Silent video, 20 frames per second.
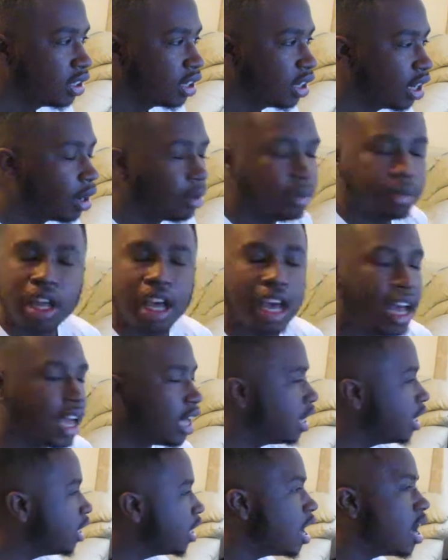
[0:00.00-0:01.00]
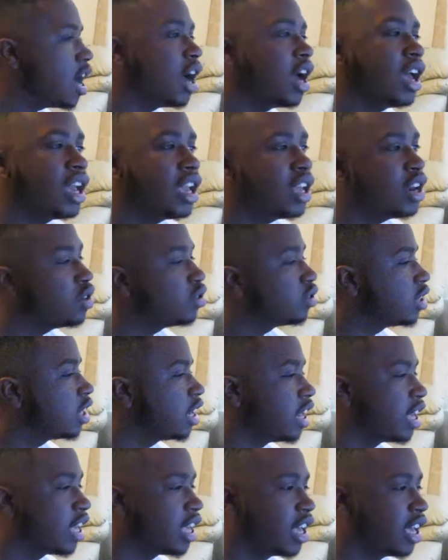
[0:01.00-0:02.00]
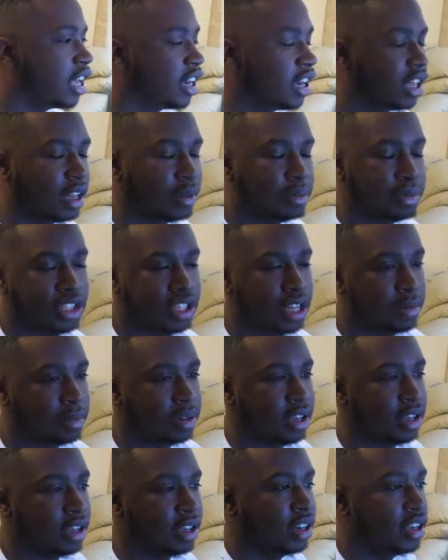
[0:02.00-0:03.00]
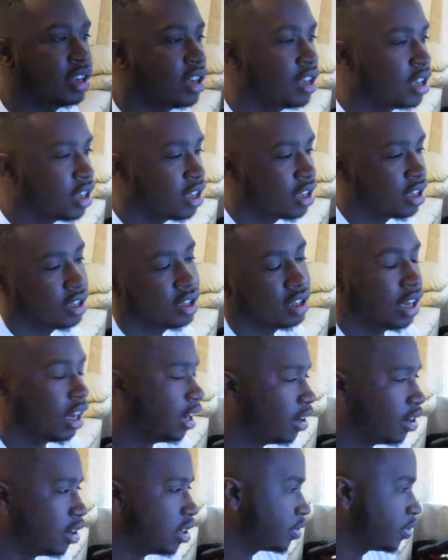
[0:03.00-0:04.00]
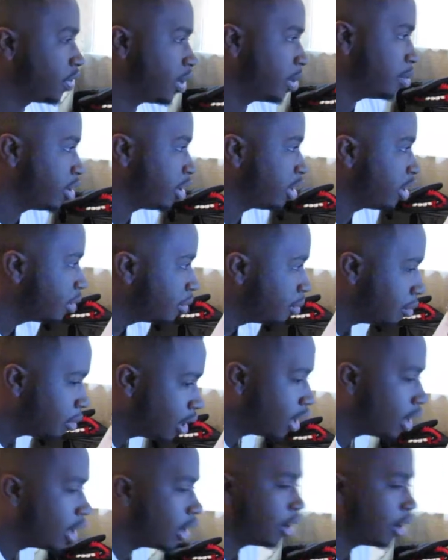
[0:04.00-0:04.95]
I'm lying. Nah, I ain't no then again. Now let me stop playing. I know this family. But,